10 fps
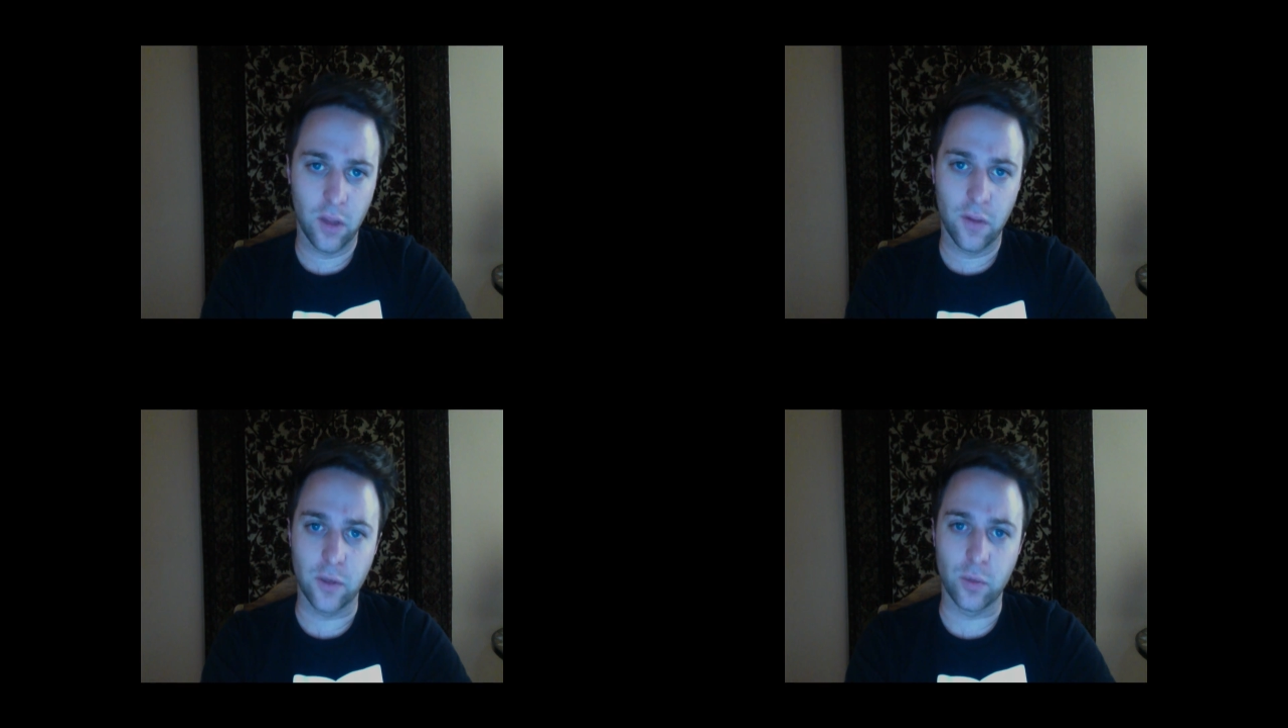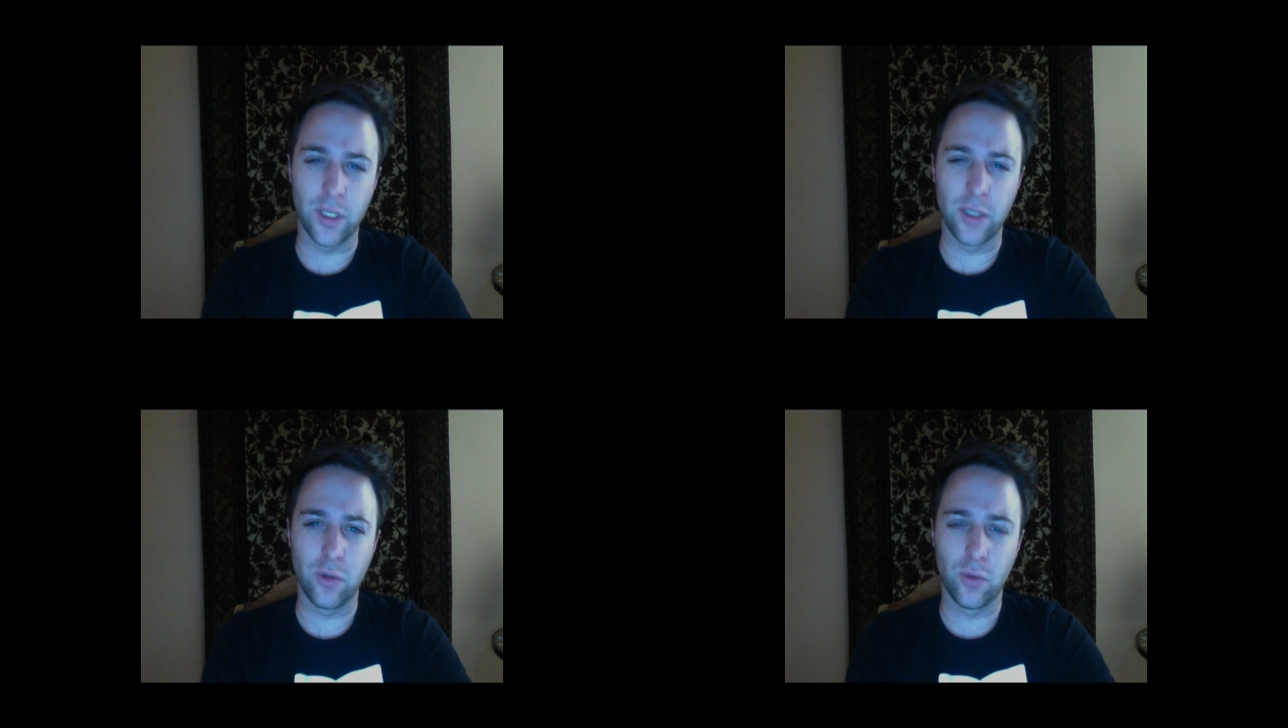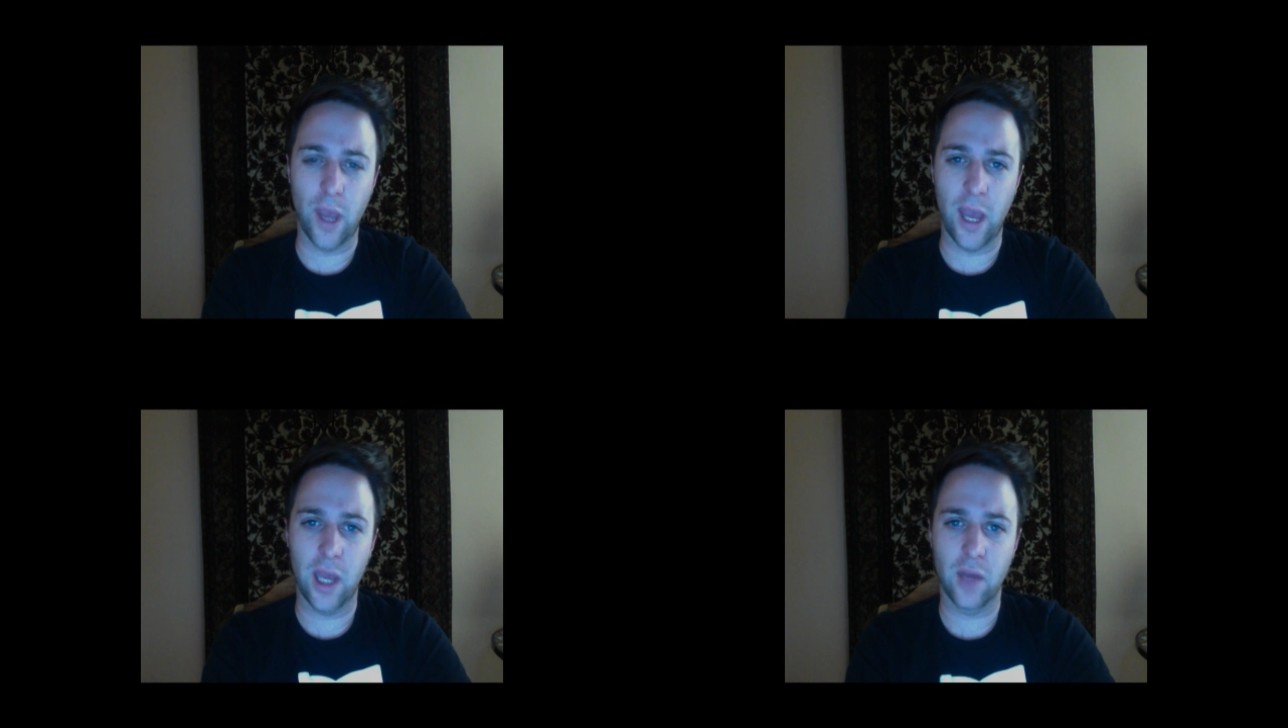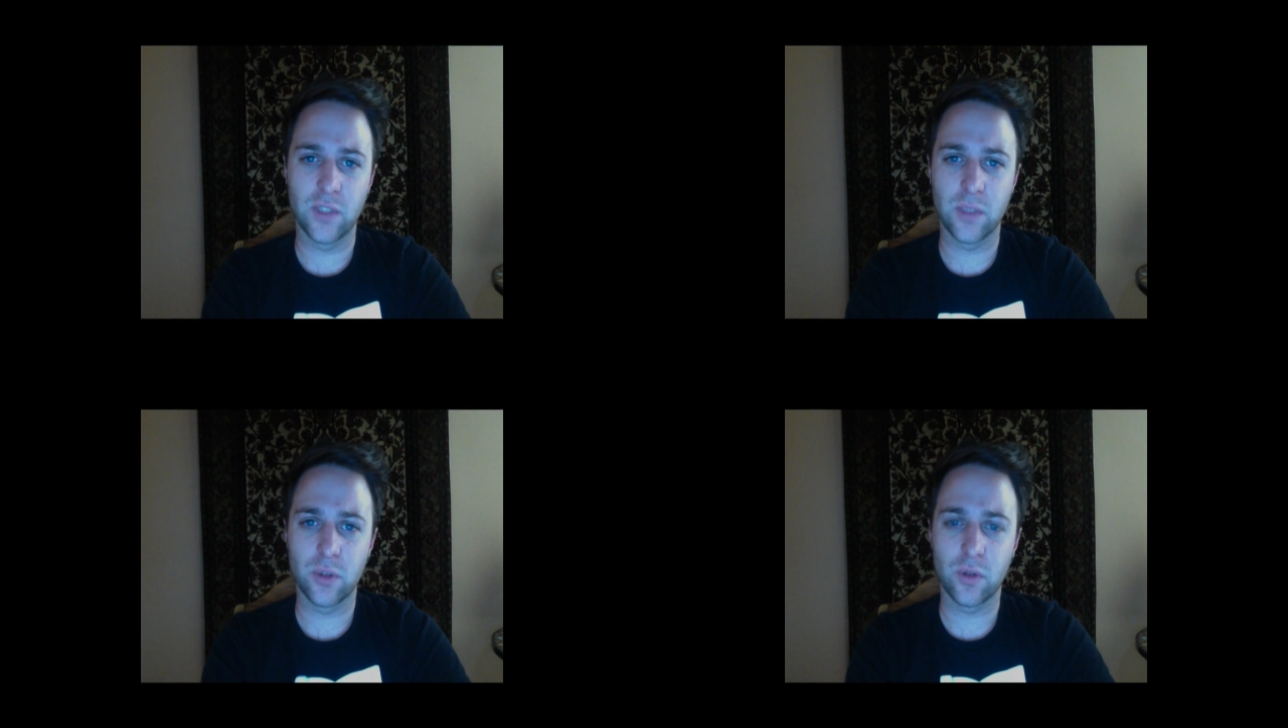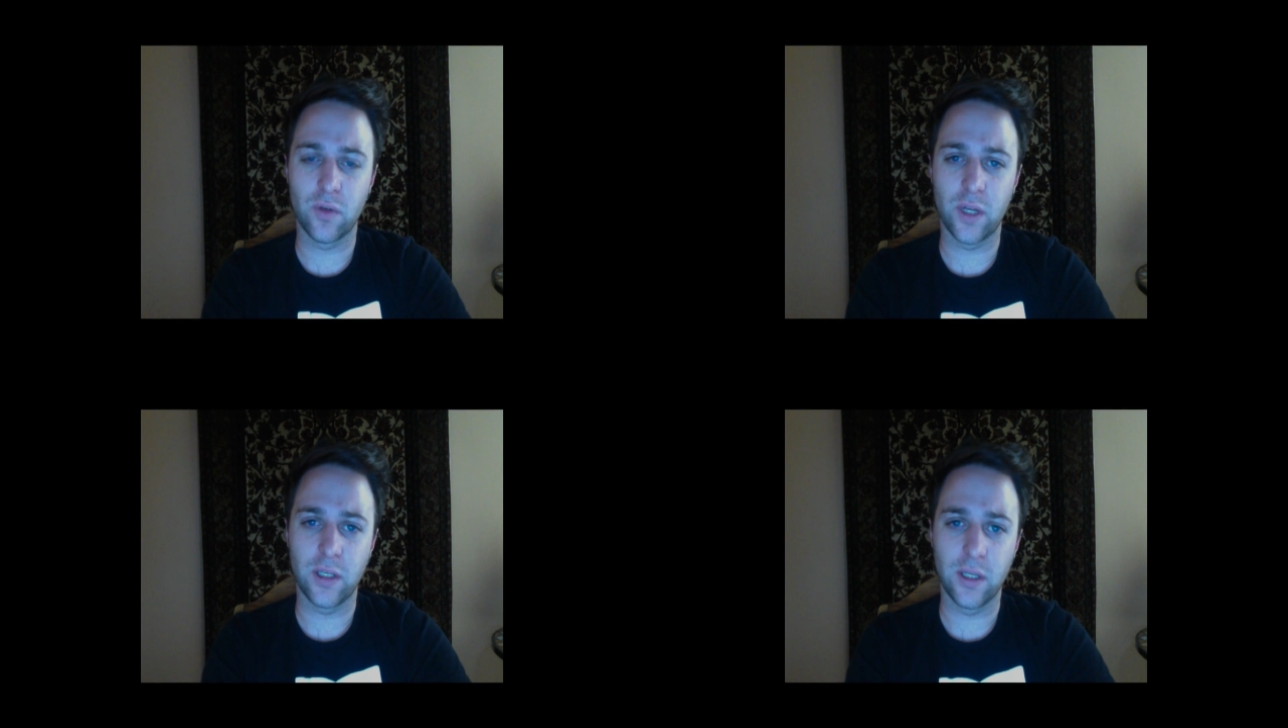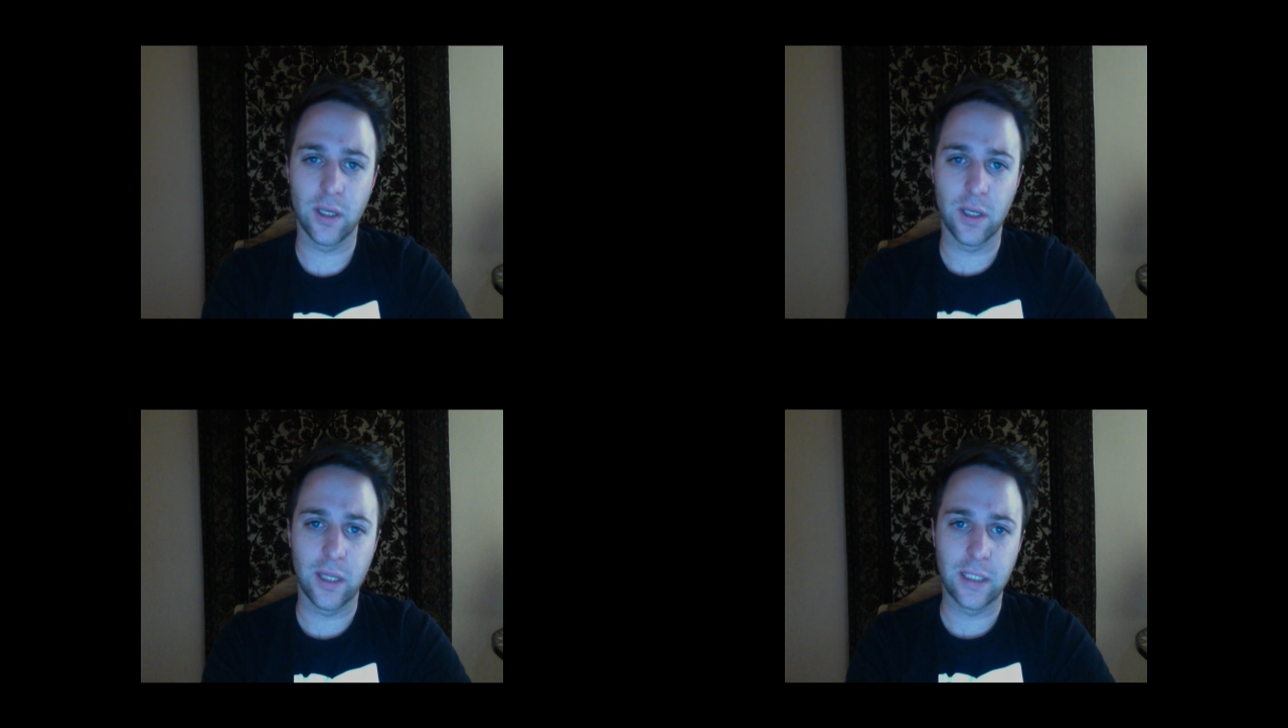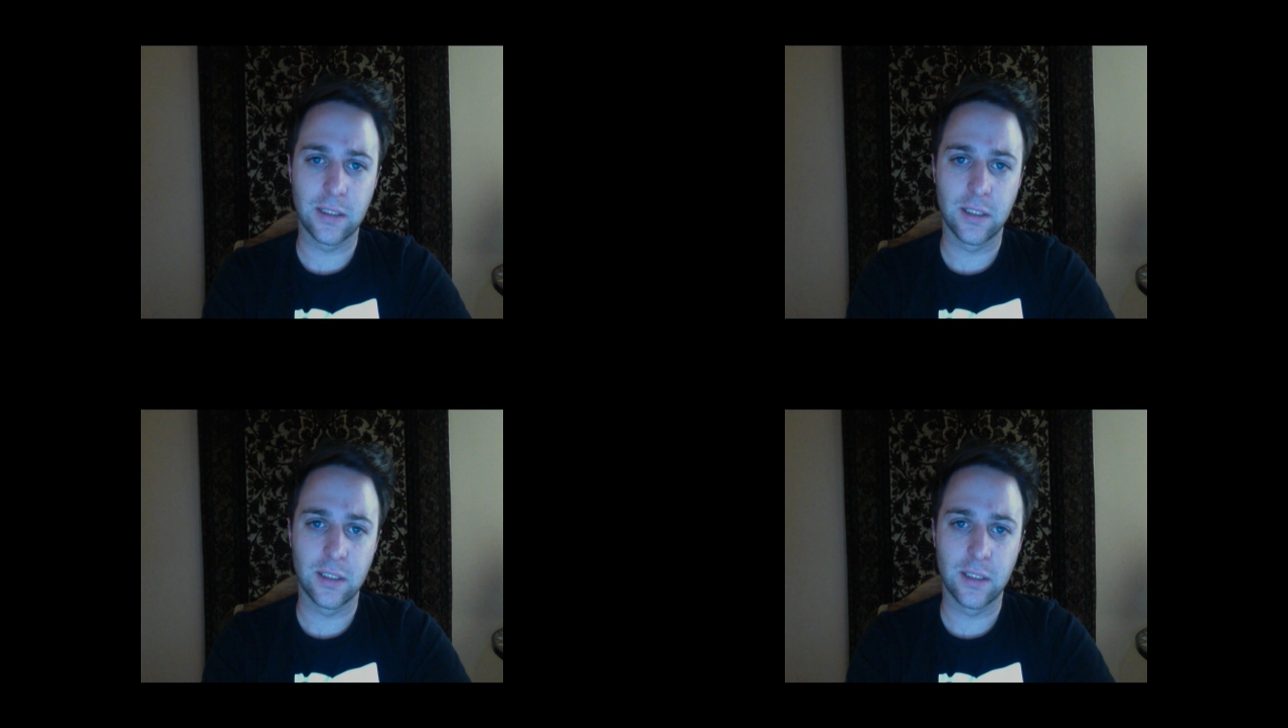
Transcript: that we do have some sort of idea that,